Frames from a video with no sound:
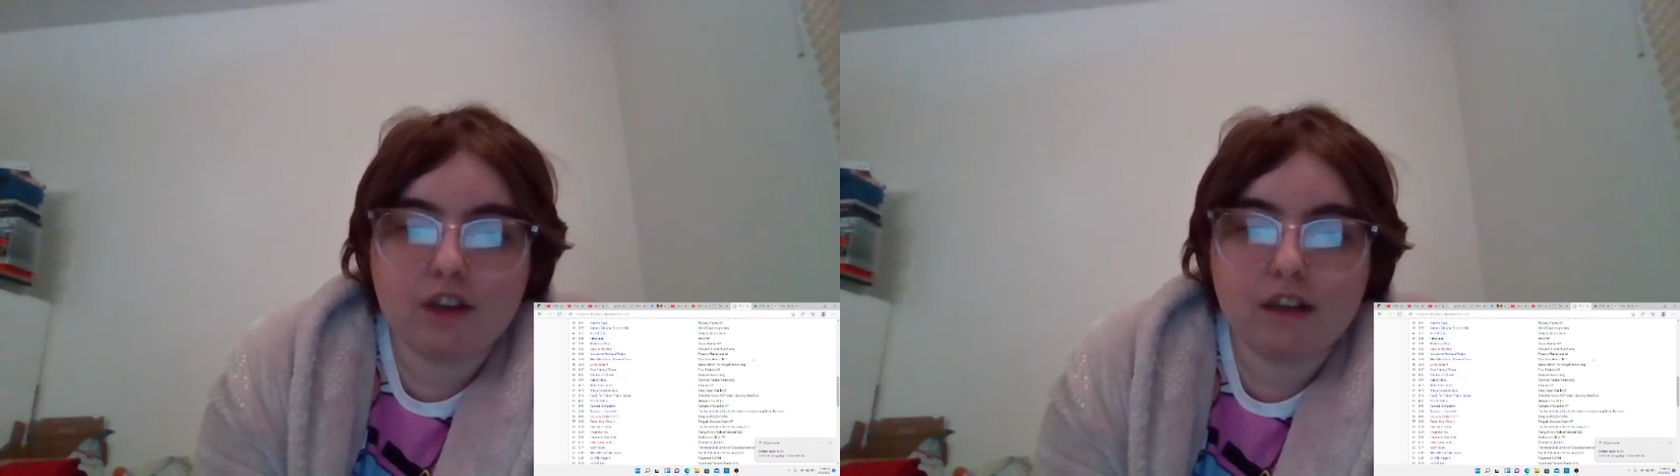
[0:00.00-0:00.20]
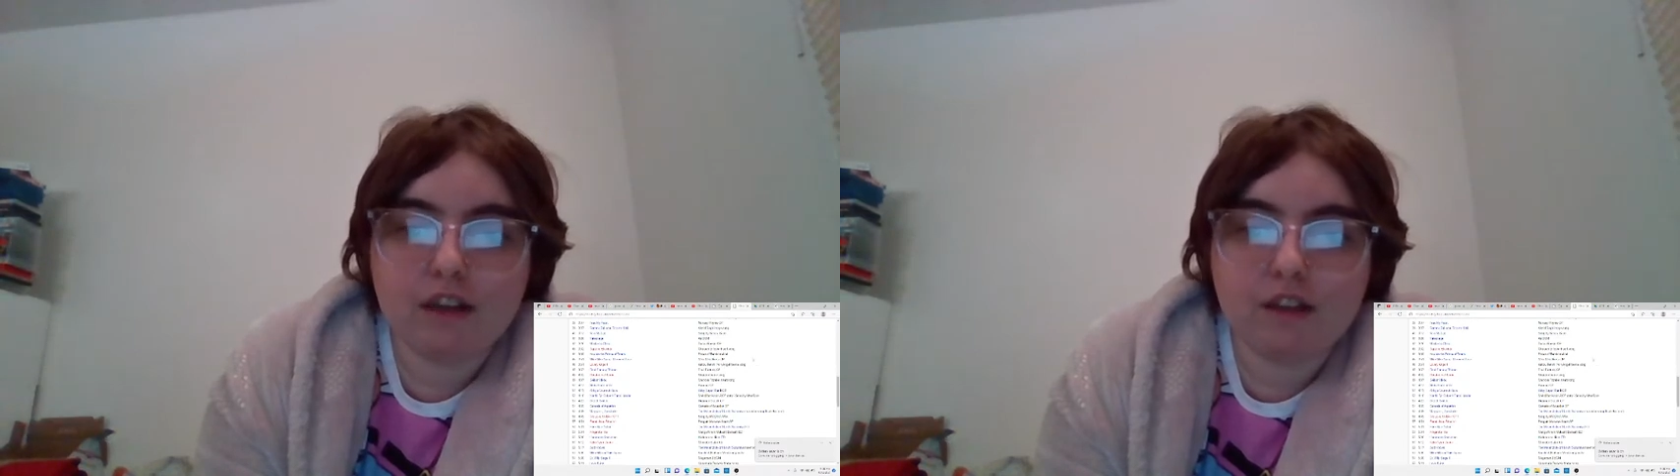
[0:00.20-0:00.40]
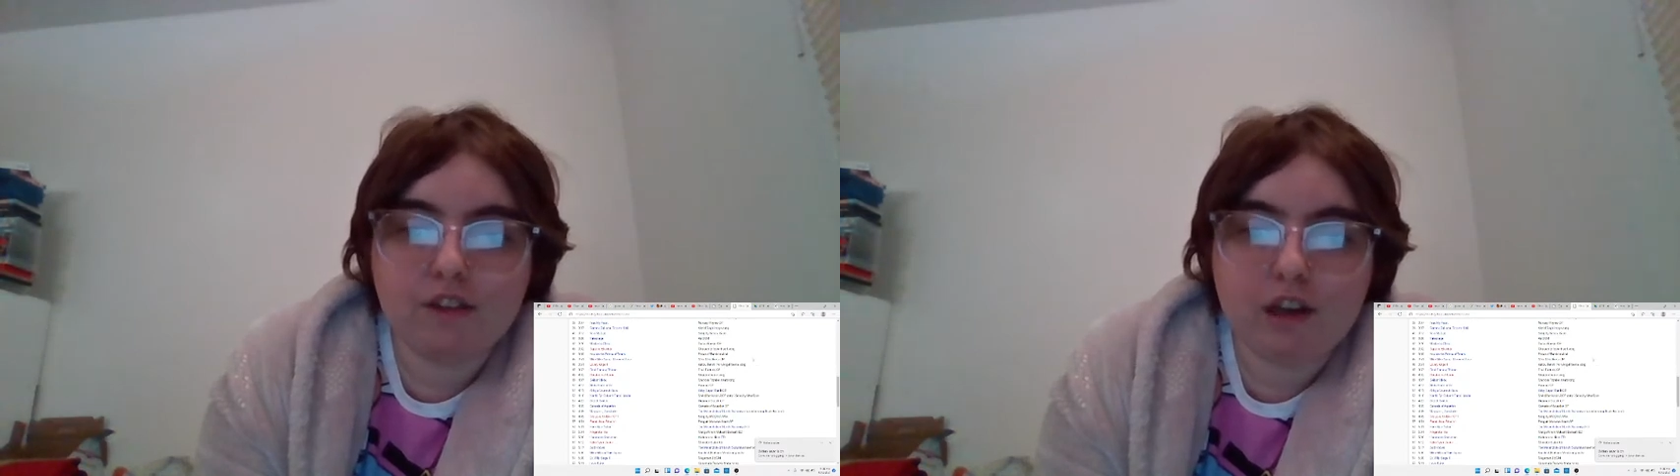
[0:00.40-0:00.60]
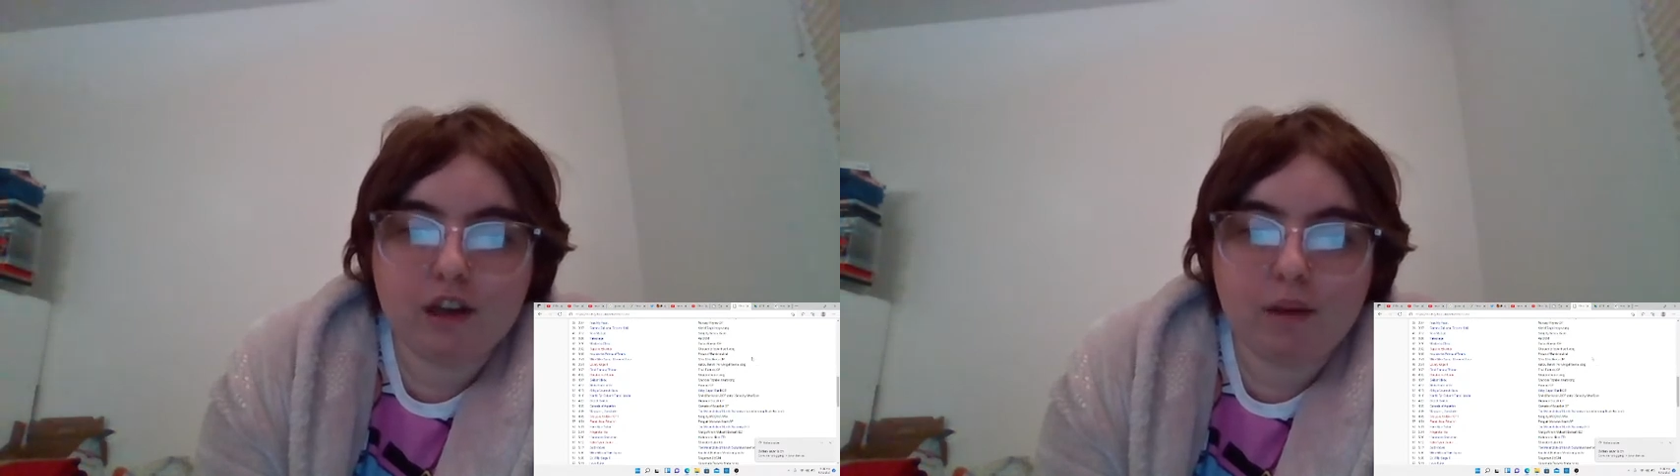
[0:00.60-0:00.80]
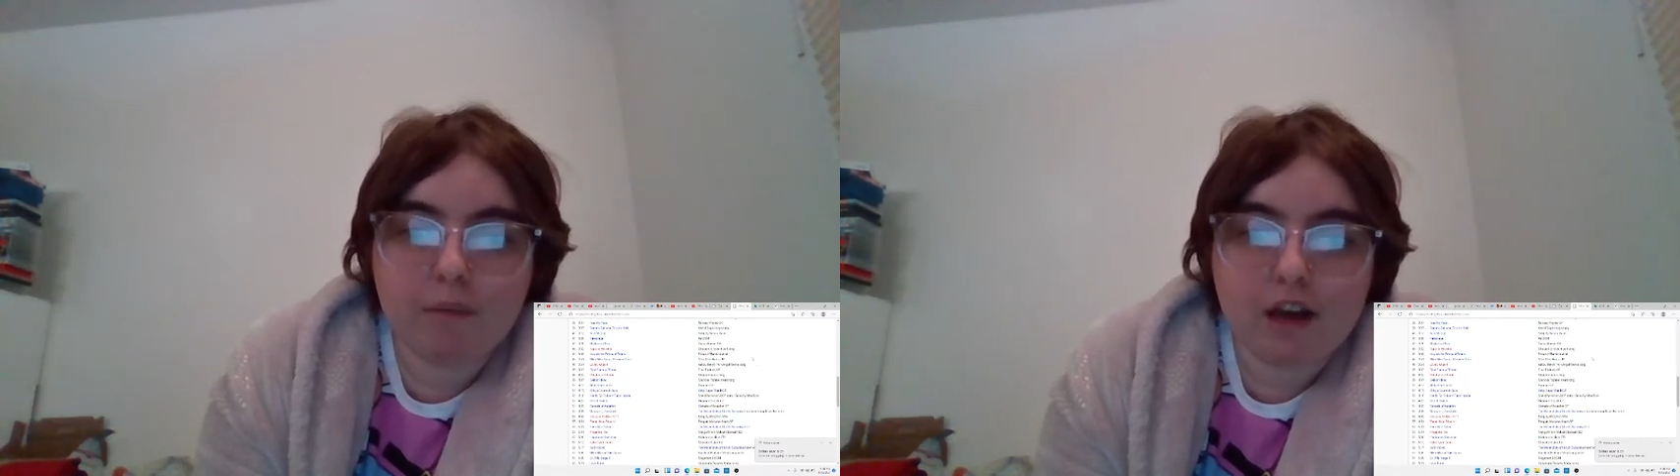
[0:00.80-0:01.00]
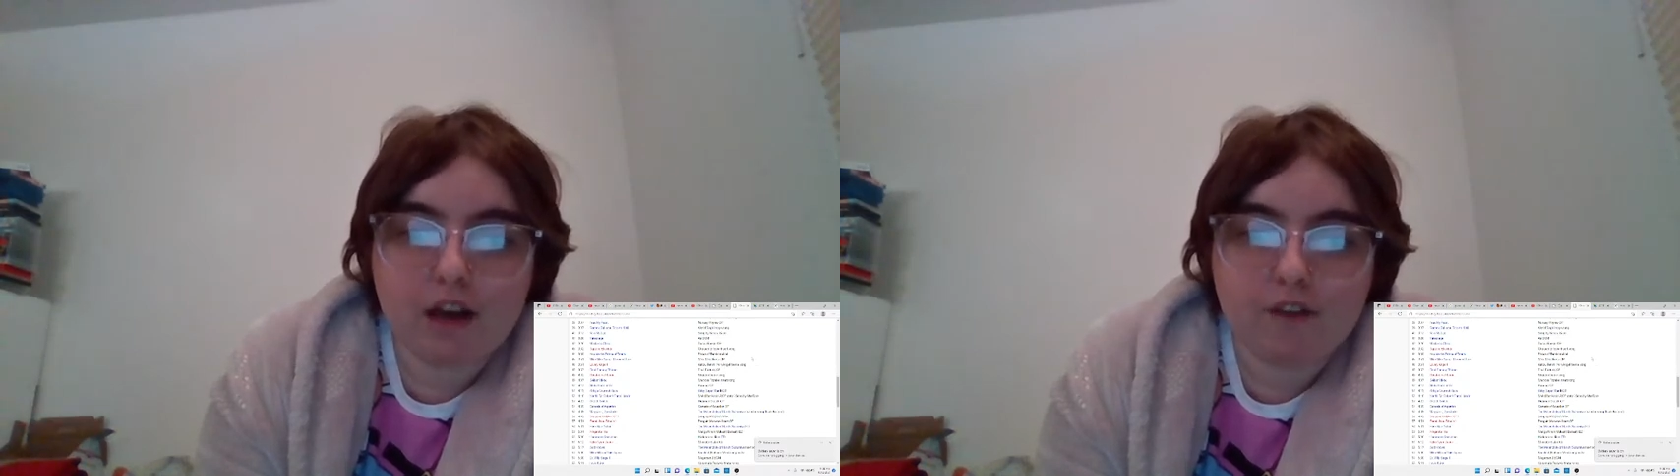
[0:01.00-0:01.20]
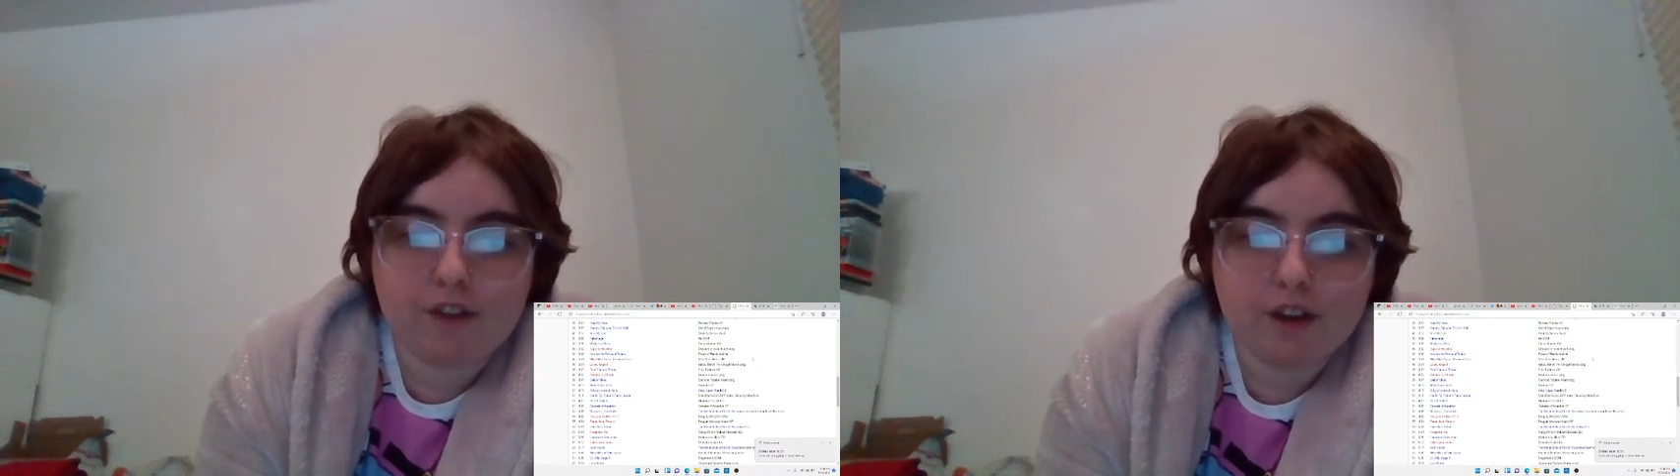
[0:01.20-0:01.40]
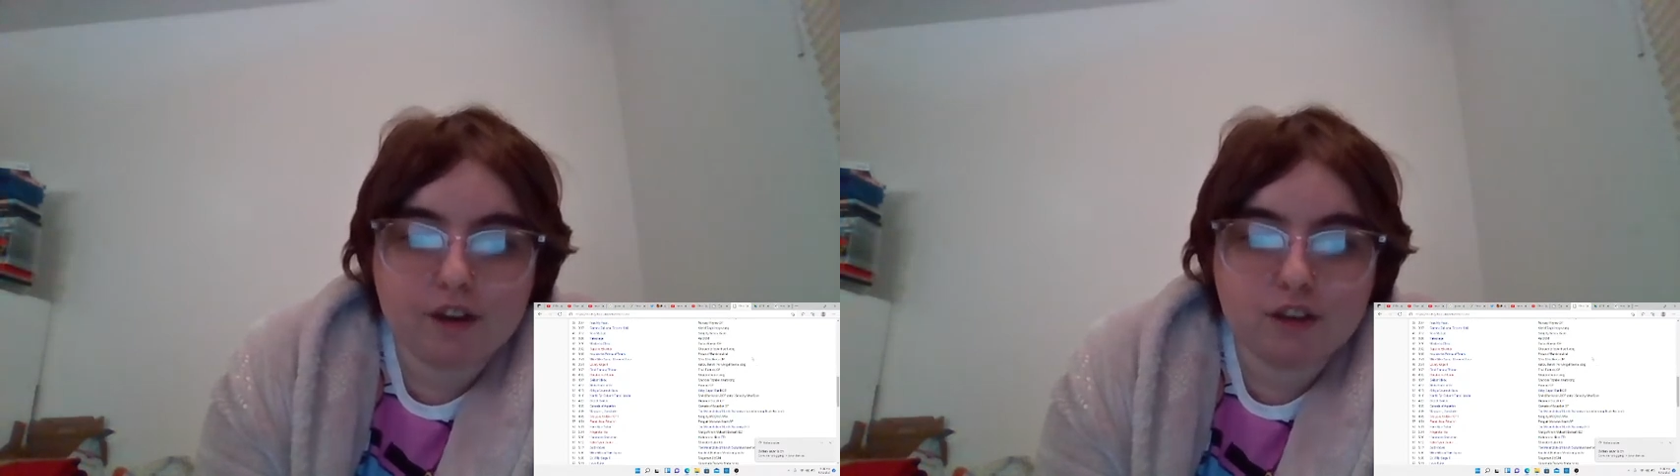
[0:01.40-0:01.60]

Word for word: the ending theme of